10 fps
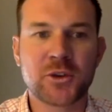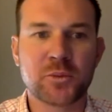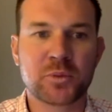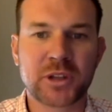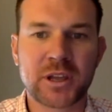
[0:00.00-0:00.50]
who
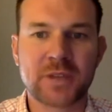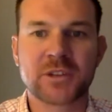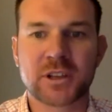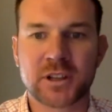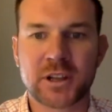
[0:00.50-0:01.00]
believes in
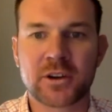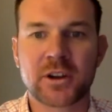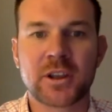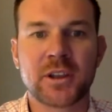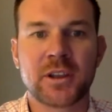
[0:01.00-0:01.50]

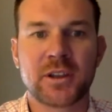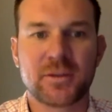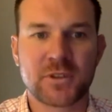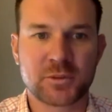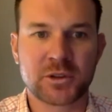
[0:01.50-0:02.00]
clarity and
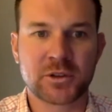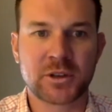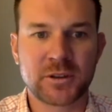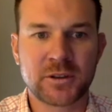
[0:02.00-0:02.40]
visibility.